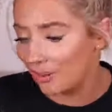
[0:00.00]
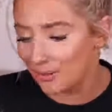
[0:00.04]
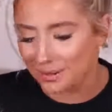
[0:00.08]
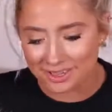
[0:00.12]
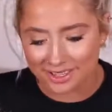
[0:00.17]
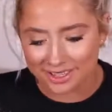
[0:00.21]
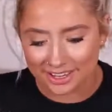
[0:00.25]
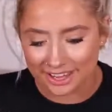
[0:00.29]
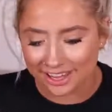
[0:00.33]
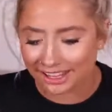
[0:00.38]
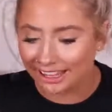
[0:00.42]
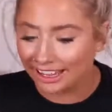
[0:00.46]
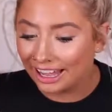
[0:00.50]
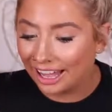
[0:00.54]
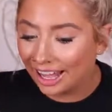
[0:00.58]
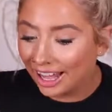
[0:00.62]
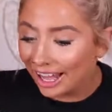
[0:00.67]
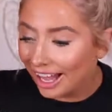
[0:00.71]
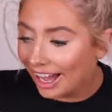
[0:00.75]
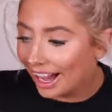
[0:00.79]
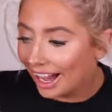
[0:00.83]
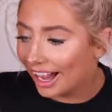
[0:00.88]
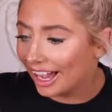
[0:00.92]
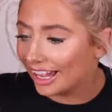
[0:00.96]
I was like,
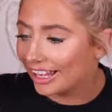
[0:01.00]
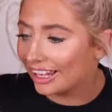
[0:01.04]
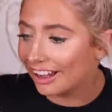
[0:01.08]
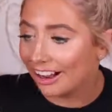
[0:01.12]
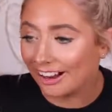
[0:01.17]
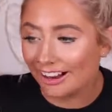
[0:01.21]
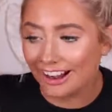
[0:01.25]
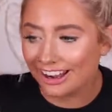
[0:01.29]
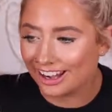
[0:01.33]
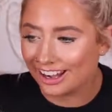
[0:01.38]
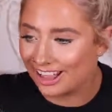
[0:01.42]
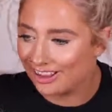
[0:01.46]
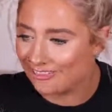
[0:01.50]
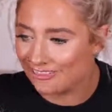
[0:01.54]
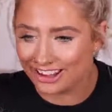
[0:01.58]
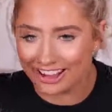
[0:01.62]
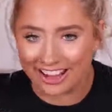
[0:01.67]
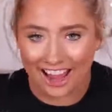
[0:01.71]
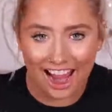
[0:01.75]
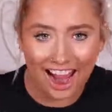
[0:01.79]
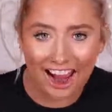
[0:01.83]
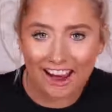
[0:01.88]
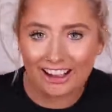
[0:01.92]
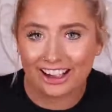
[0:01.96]
I can't
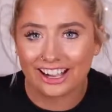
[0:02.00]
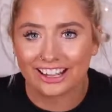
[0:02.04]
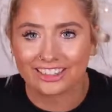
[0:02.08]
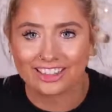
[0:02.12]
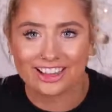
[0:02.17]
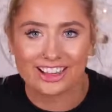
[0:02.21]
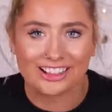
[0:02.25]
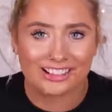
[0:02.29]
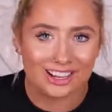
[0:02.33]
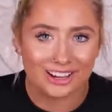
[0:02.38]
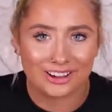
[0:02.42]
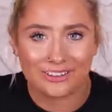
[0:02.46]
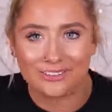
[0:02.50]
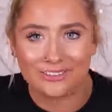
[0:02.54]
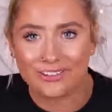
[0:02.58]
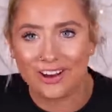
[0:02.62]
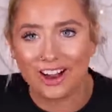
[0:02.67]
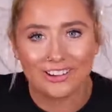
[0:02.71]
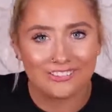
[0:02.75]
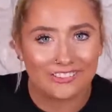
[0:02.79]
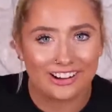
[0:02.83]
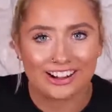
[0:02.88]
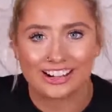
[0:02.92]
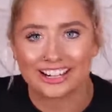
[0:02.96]
even carry this. Like,
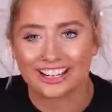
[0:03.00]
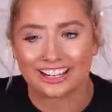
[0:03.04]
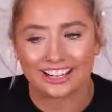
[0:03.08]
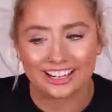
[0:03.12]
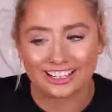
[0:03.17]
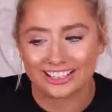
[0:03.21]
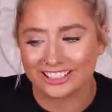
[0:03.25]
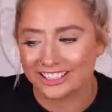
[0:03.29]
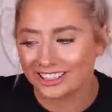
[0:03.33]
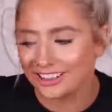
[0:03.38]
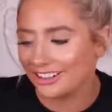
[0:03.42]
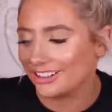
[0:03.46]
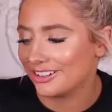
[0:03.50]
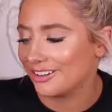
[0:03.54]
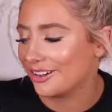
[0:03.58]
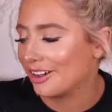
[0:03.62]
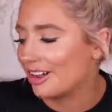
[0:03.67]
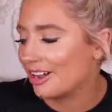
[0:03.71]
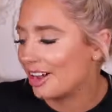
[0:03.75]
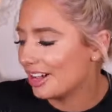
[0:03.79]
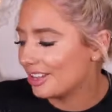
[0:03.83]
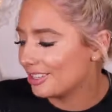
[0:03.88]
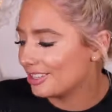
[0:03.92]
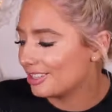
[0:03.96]
what am I gonna do?